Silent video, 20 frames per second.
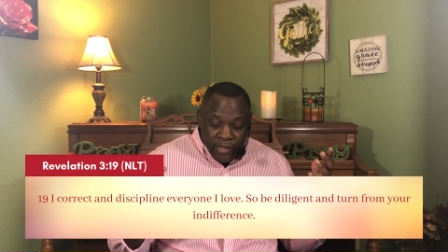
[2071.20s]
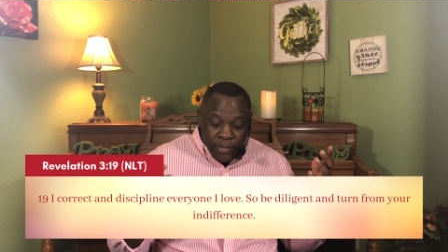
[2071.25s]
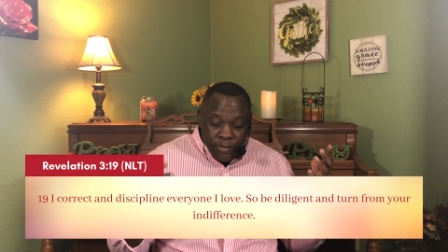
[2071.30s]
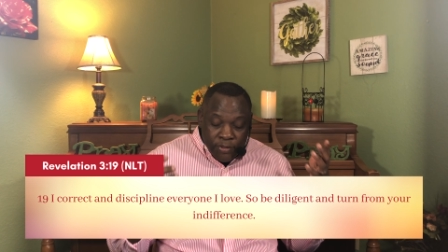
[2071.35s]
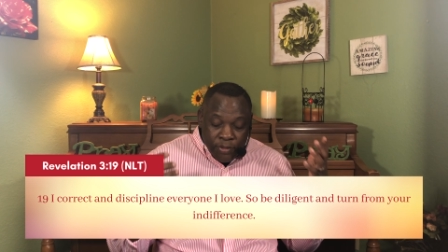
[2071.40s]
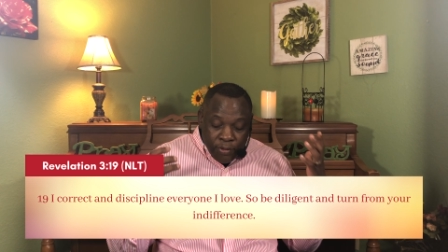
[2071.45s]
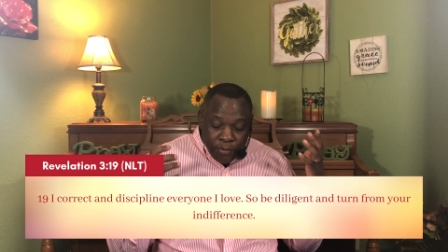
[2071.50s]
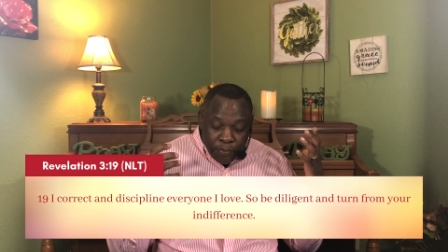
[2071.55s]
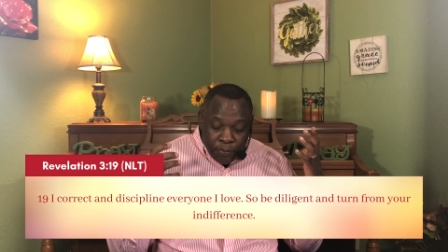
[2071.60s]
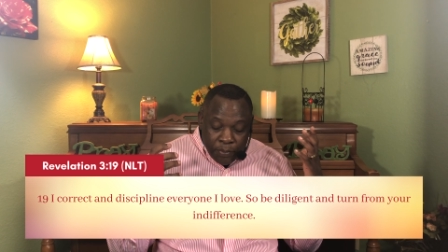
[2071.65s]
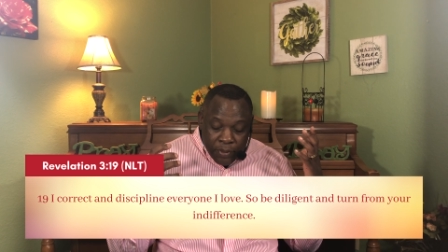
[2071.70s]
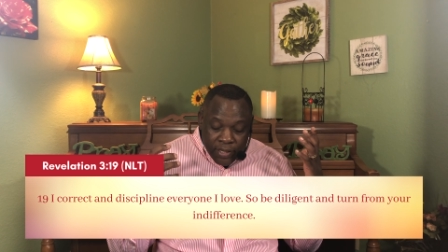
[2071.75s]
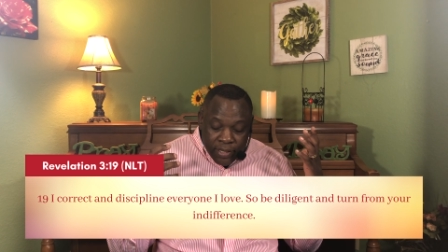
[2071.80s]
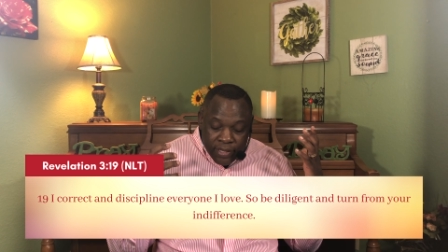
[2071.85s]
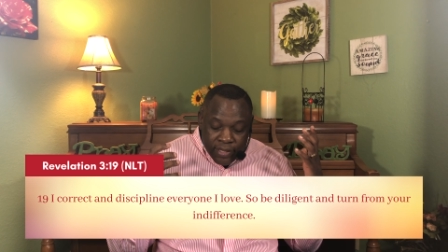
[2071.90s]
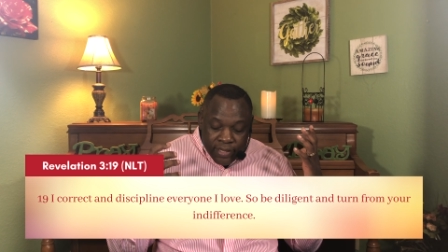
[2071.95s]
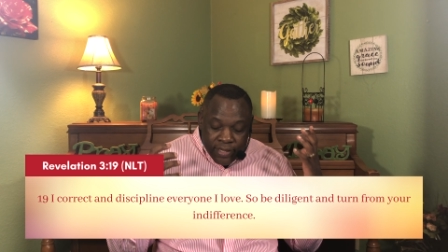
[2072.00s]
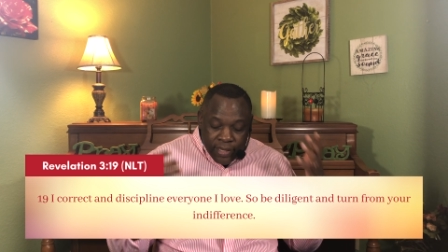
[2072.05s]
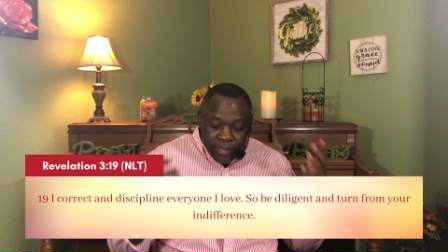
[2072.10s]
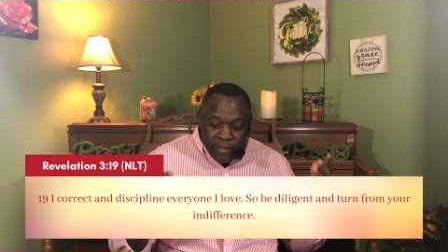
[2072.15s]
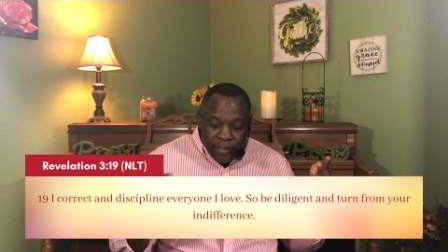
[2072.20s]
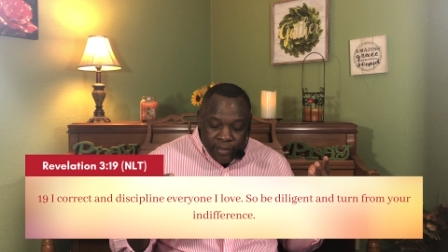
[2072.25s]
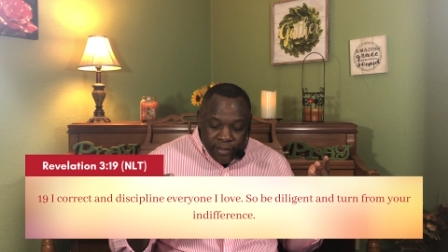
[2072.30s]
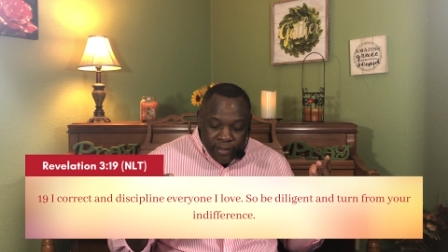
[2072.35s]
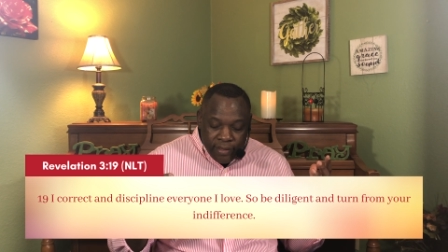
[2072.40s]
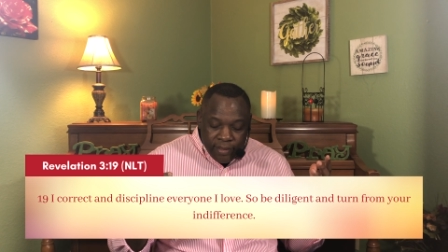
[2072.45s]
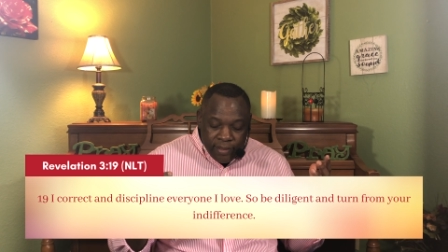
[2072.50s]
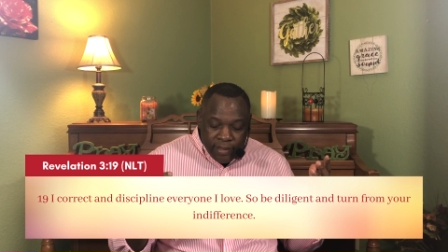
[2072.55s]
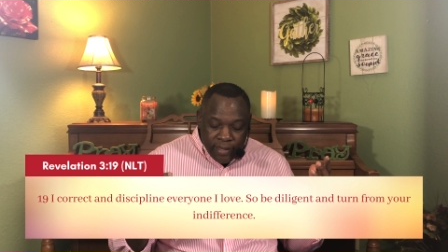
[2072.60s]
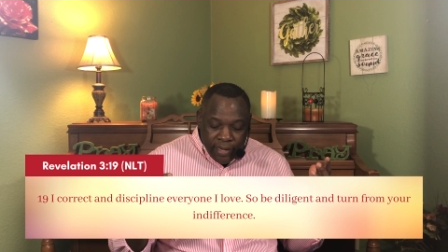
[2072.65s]
So be
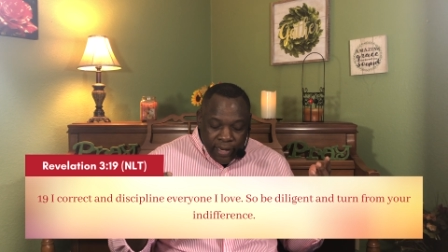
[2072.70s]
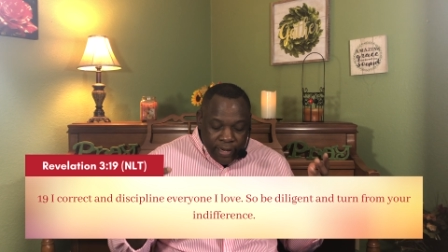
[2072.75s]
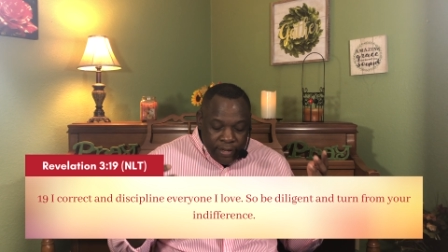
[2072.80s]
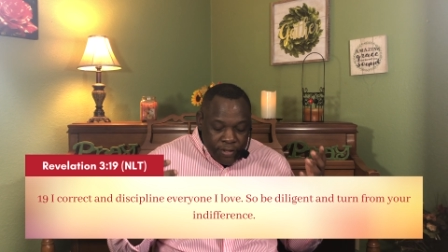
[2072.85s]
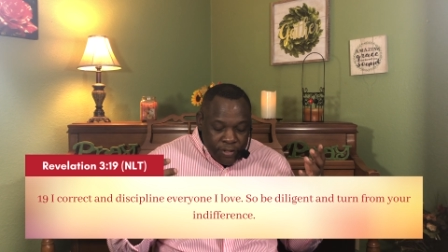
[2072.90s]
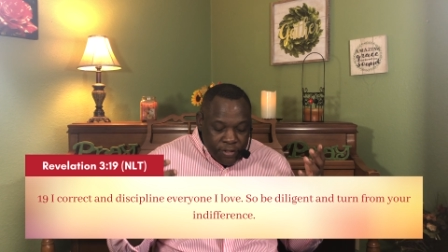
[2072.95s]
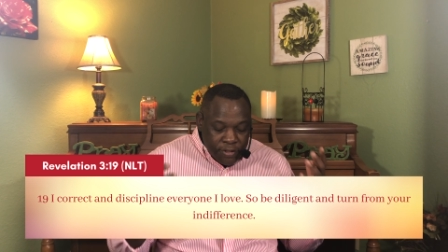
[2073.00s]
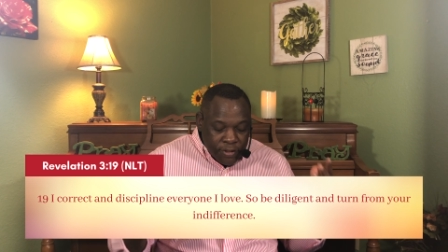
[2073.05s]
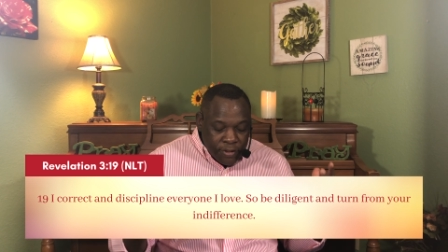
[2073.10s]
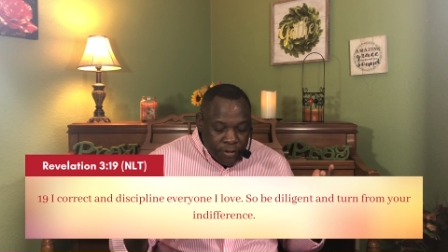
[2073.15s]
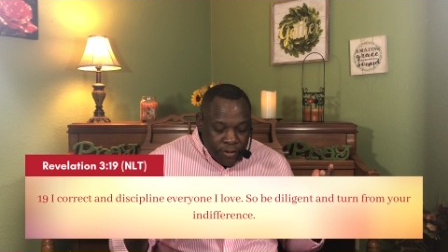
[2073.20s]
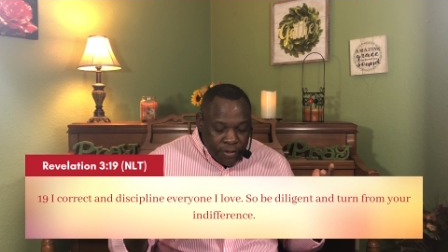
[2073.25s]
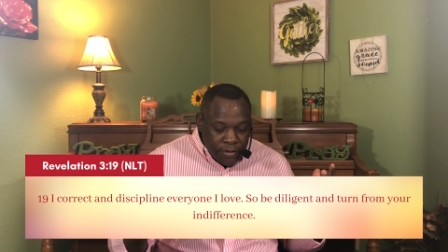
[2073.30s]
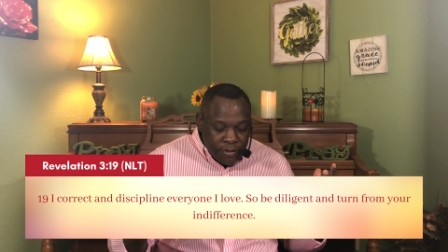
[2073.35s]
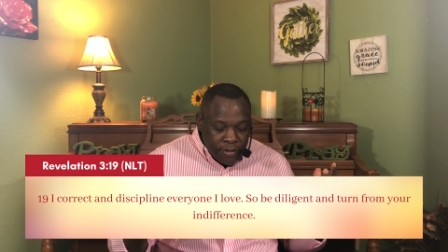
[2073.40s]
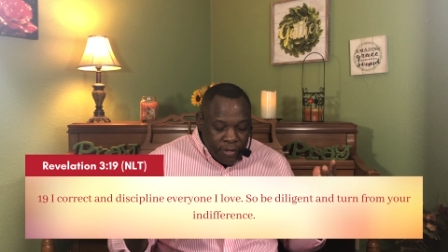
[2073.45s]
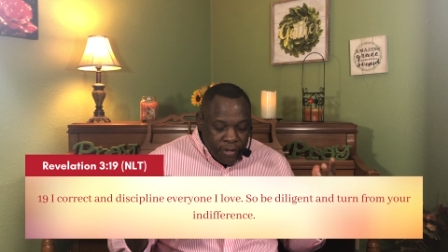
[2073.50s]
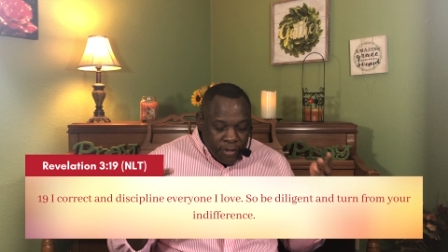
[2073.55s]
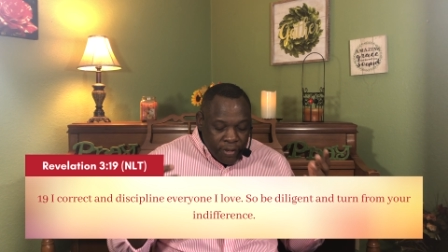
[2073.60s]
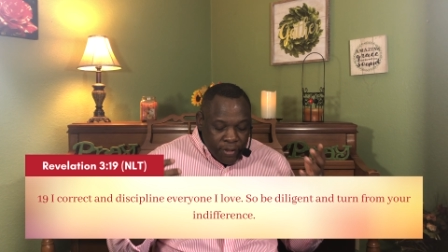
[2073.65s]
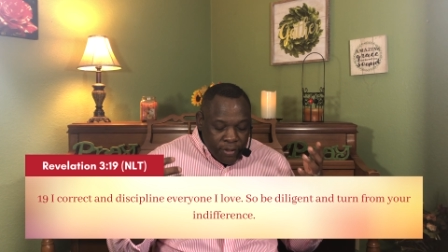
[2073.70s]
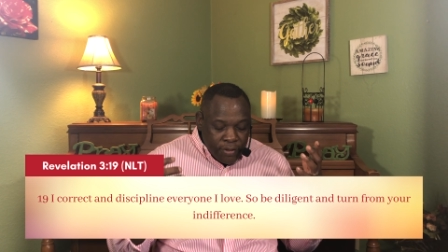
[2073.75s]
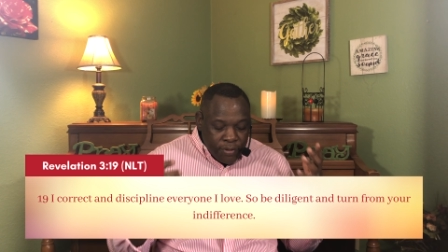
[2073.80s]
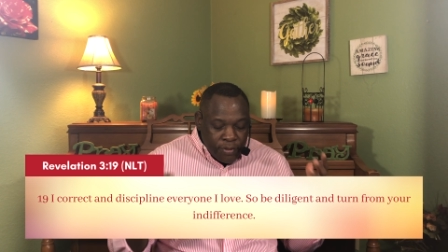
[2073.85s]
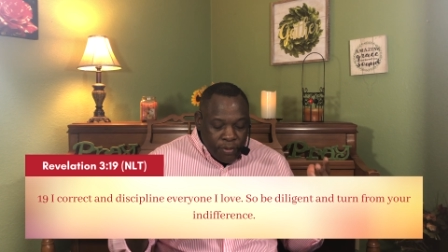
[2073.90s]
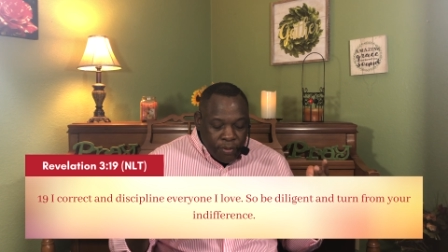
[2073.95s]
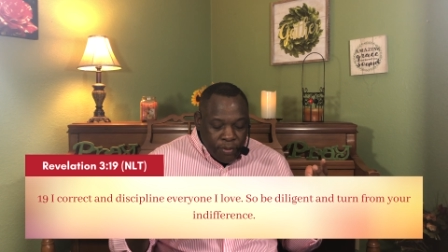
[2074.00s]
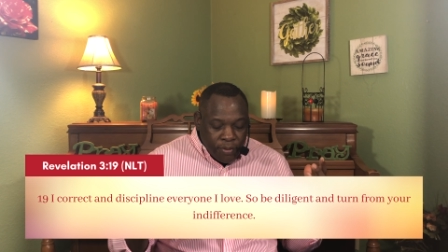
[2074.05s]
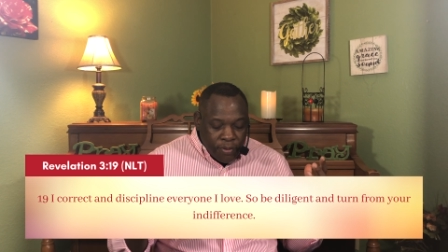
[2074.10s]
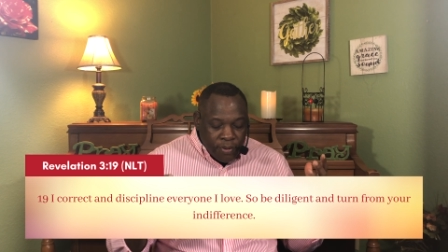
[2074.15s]
diligent and turn
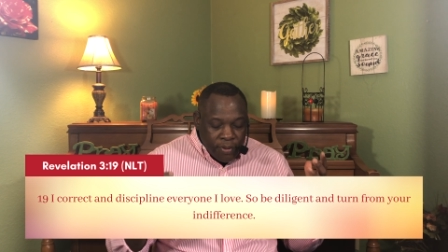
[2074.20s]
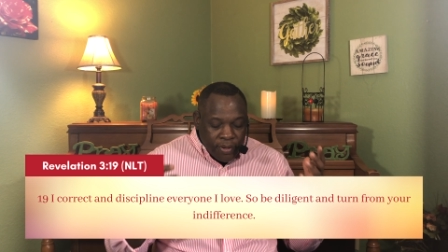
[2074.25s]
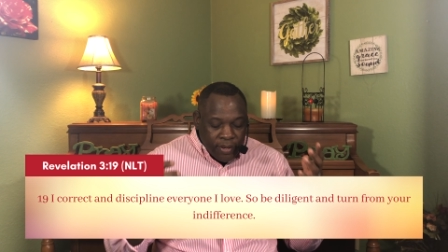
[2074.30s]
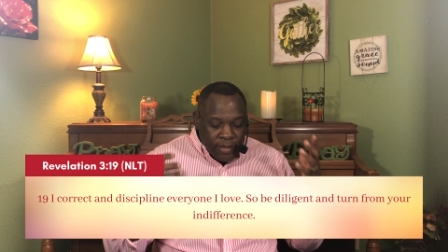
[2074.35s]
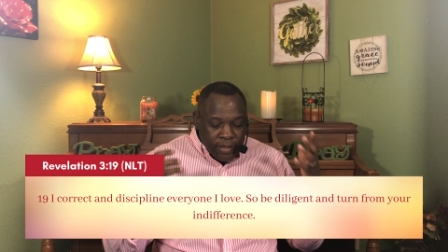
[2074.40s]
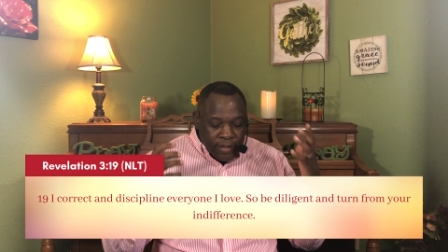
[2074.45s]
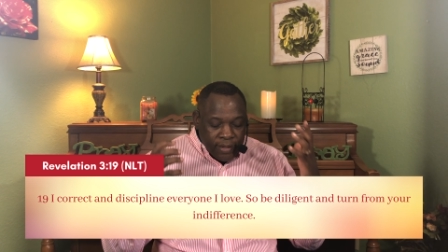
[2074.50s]
your